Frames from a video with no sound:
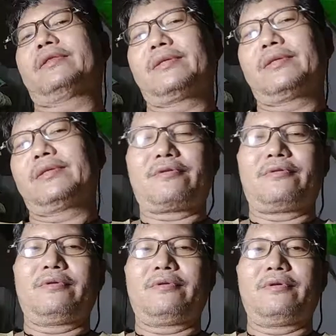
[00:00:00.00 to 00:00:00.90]

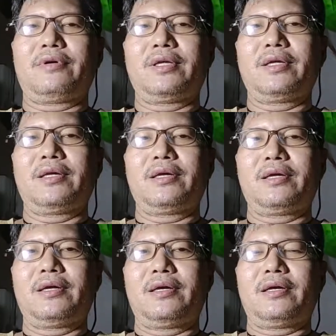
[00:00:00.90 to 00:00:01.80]
So
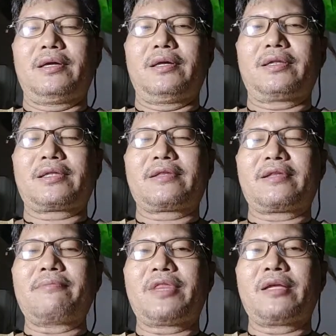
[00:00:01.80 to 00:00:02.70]
it's
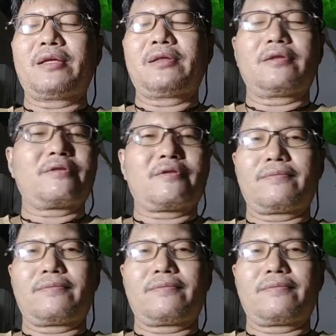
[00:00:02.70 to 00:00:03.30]
something that is,